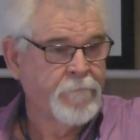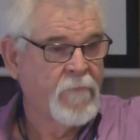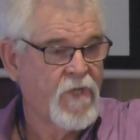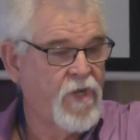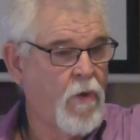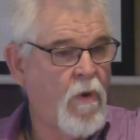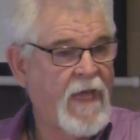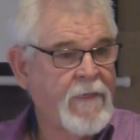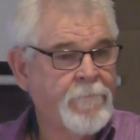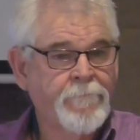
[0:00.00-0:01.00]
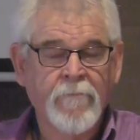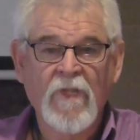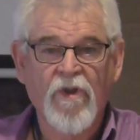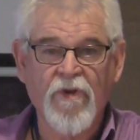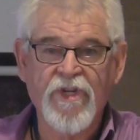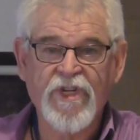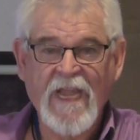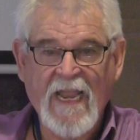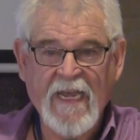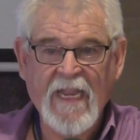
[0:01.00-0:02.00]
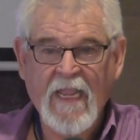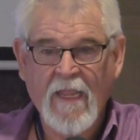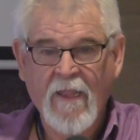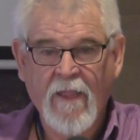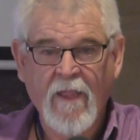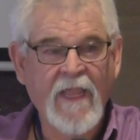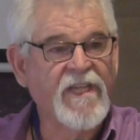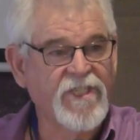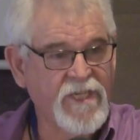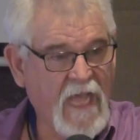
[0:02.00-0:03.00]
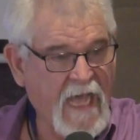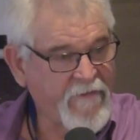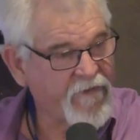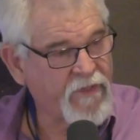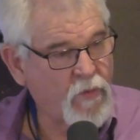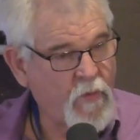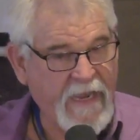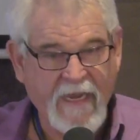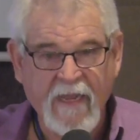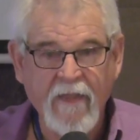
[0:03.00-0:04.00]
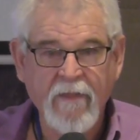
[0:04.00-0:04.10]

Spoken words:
You know what? Christianity is not for the weak.